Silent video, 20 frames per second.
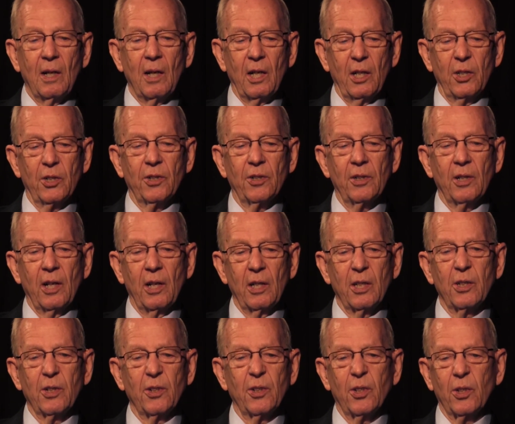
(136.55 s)
as
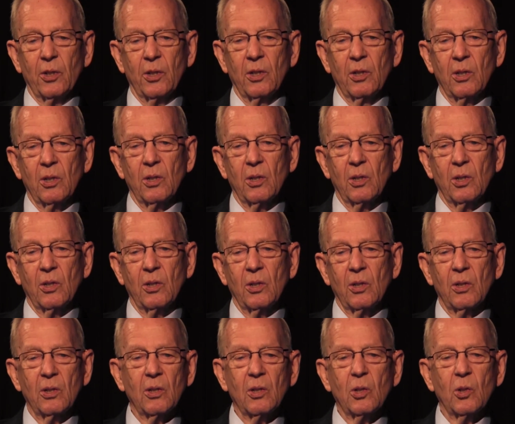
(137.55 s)
the
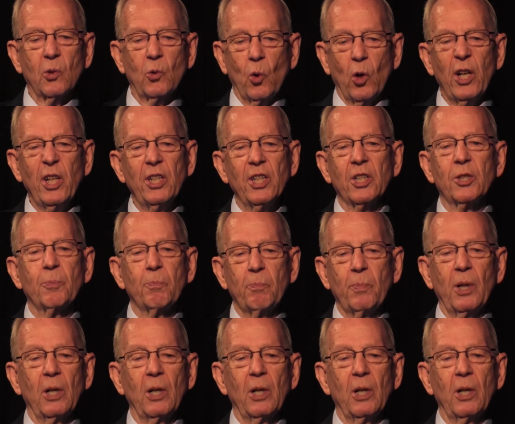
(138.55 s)
greatest